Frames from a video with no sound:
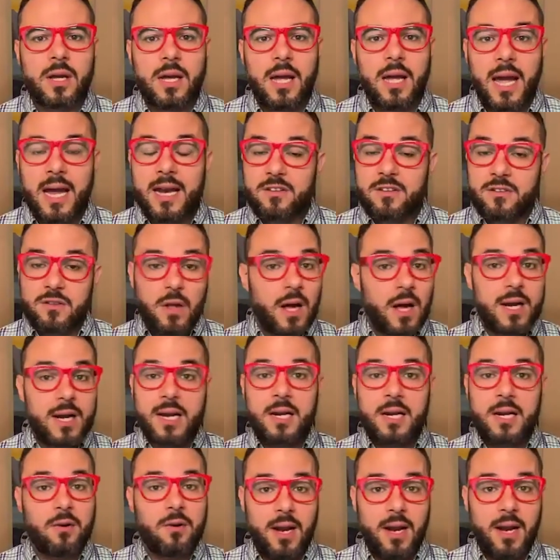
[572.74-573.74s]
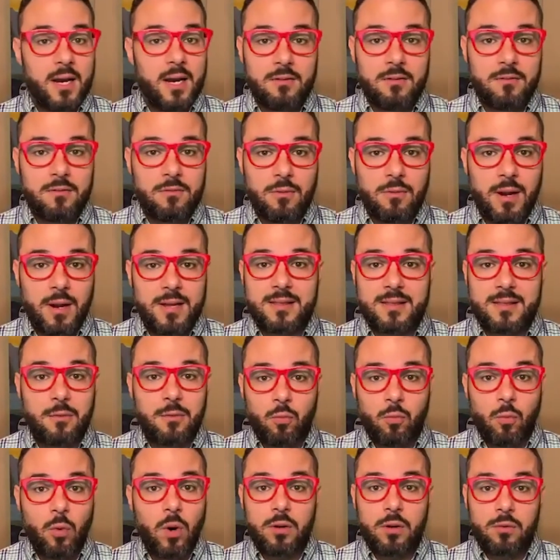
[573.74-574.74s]
and it's not integrated. Right. The
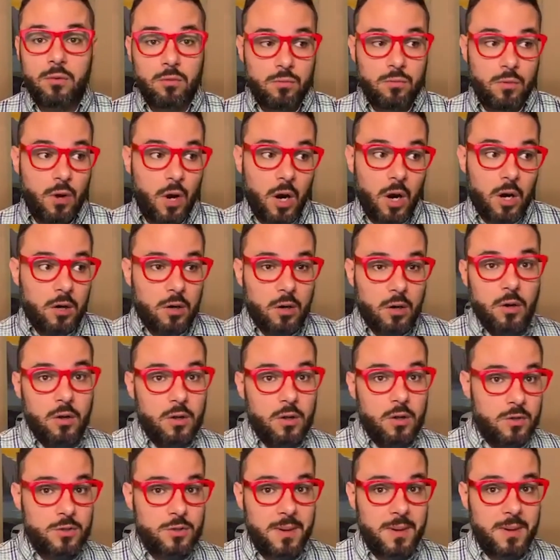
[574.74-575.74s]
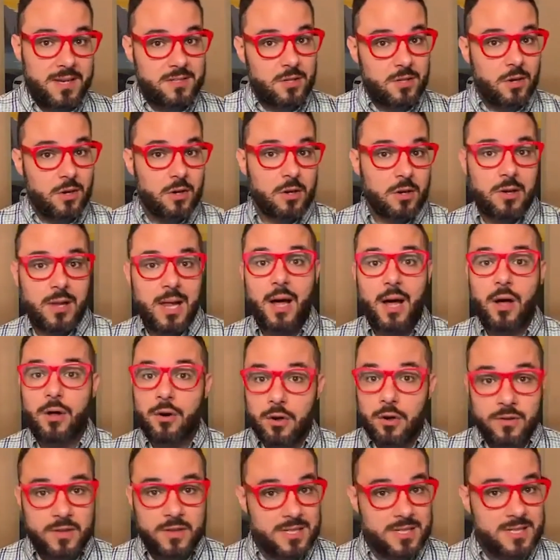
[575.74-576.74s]
what our colo space and our
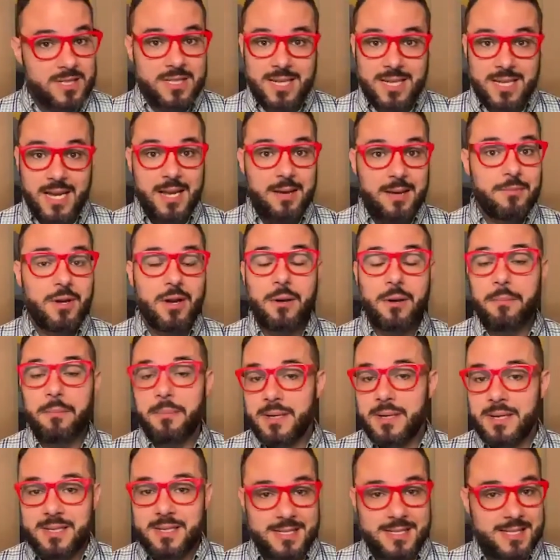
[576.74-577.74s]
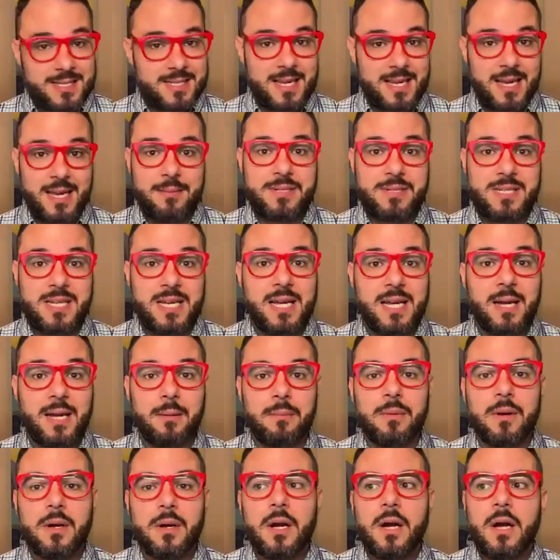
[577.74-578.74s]
cloud are the same company, the same
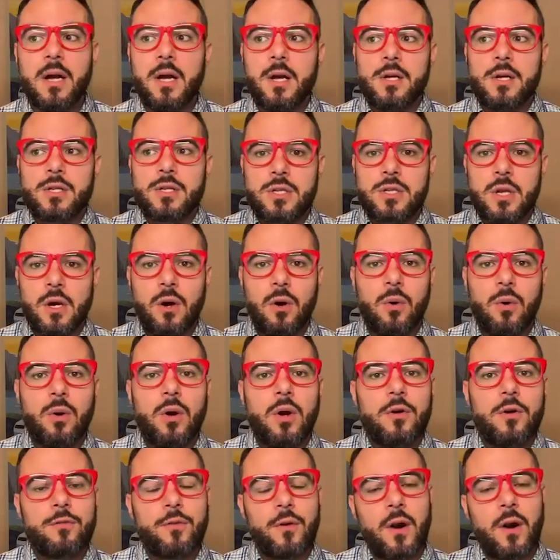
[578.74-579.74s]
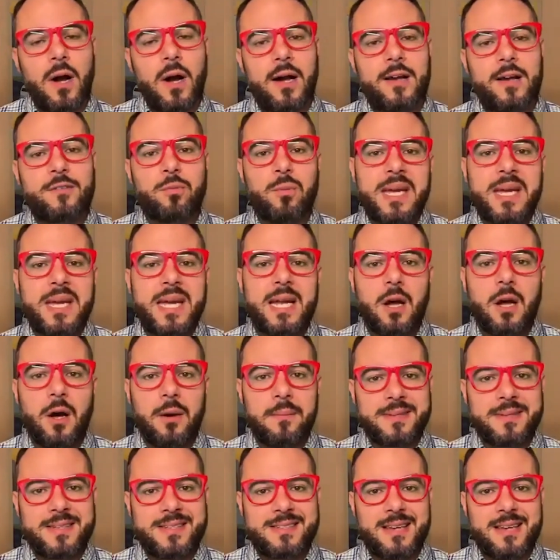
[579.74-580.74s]
team. So for us, we can
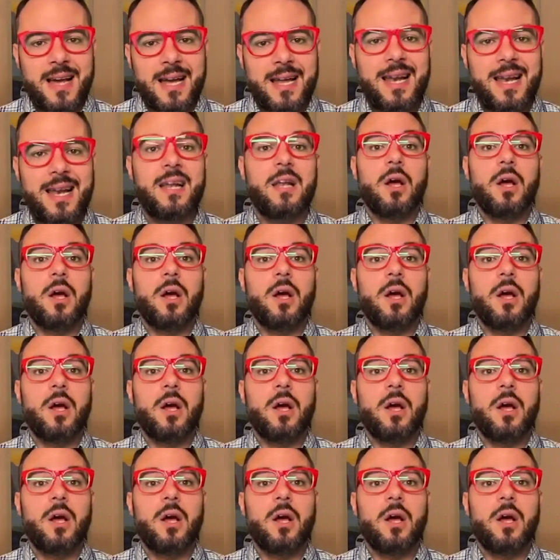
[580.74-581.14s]
help design it